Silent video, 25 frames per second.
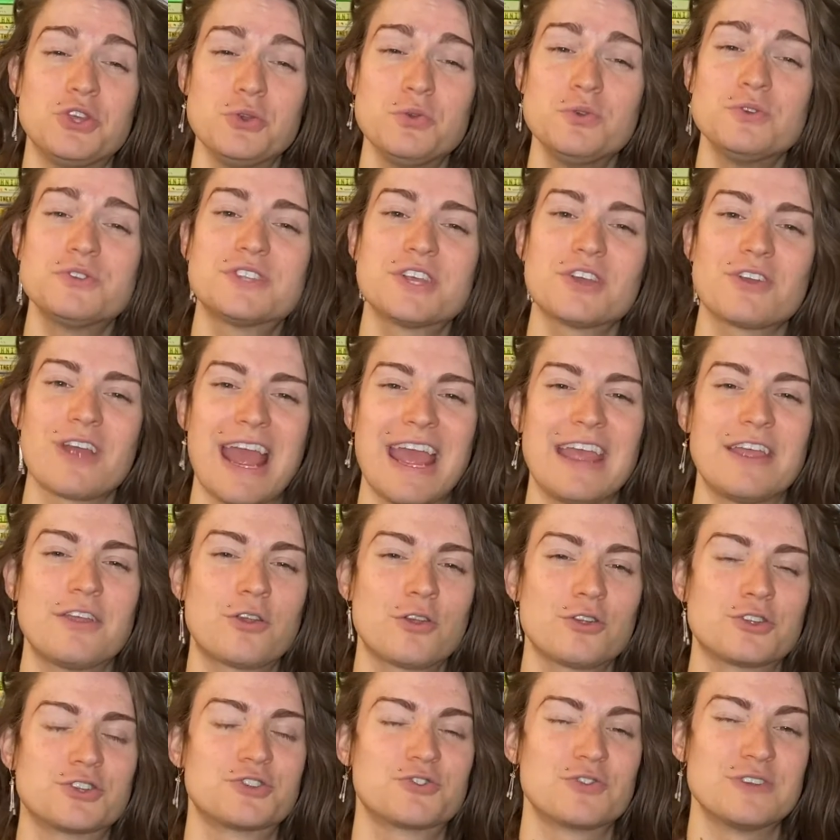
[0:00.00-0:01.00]
use their
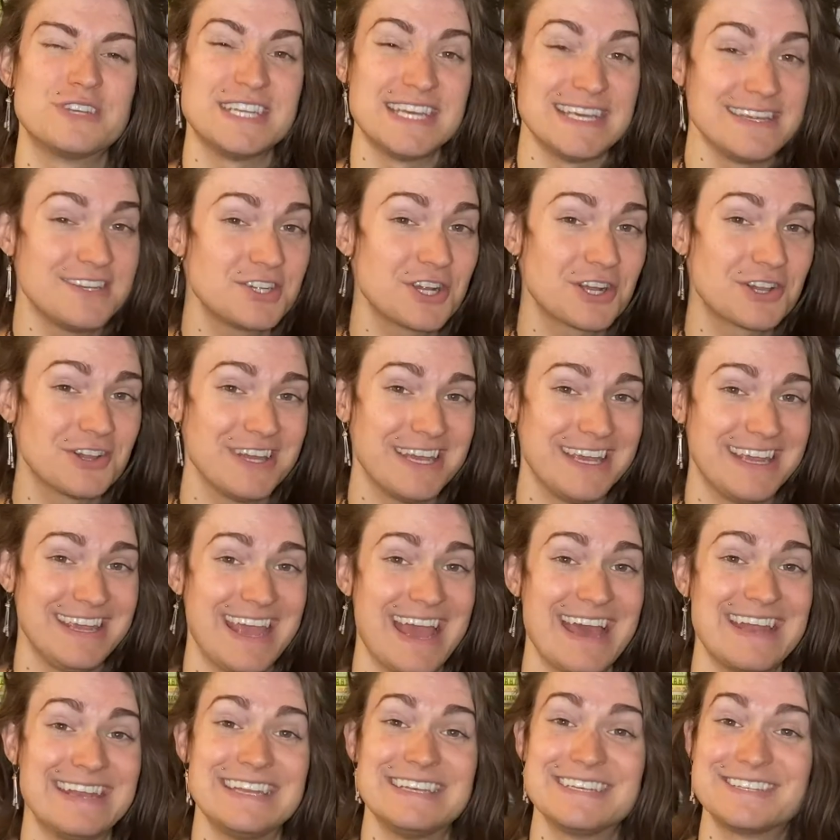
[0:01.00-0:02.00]
anger strategically
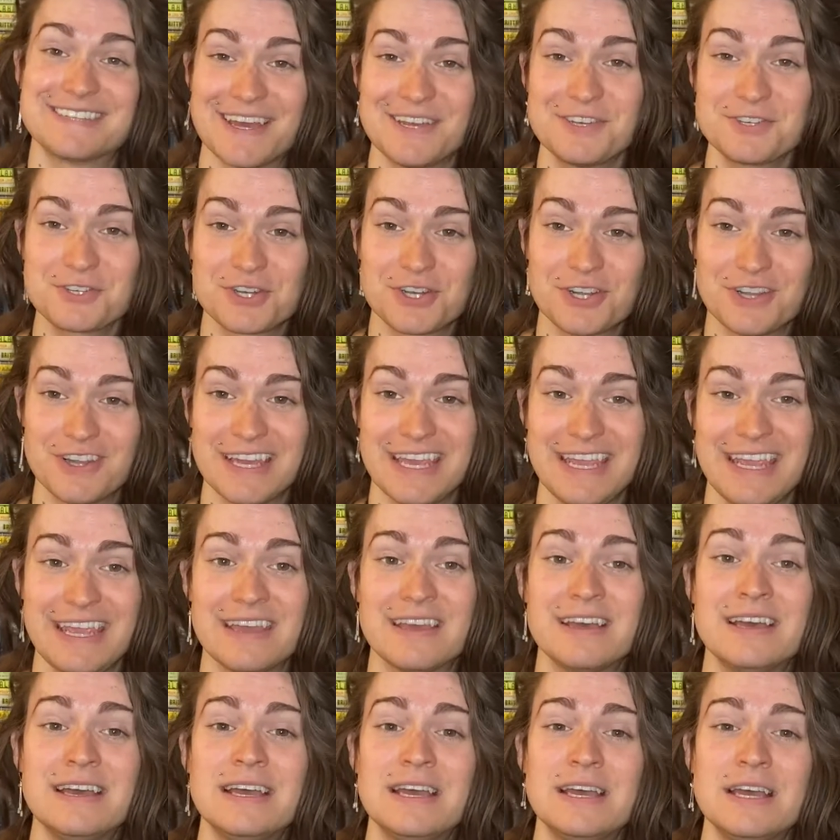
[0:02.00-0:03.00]
and intentionally,